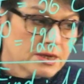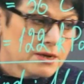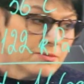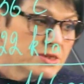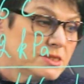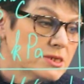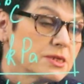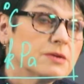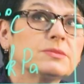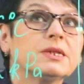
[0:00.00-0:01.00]
And then we
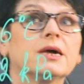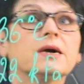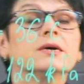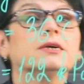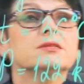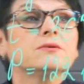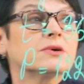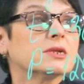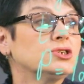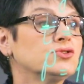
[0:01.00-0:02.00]
do the
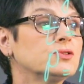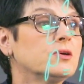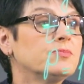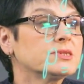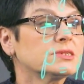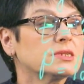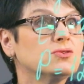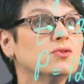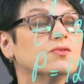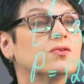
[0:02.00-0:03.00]
substitution for this
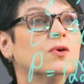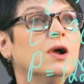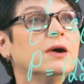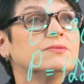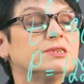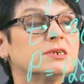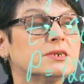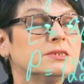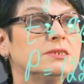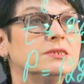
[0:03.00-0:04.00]
calculation in the
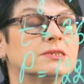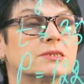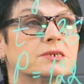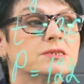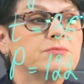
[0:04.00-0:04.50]
units that are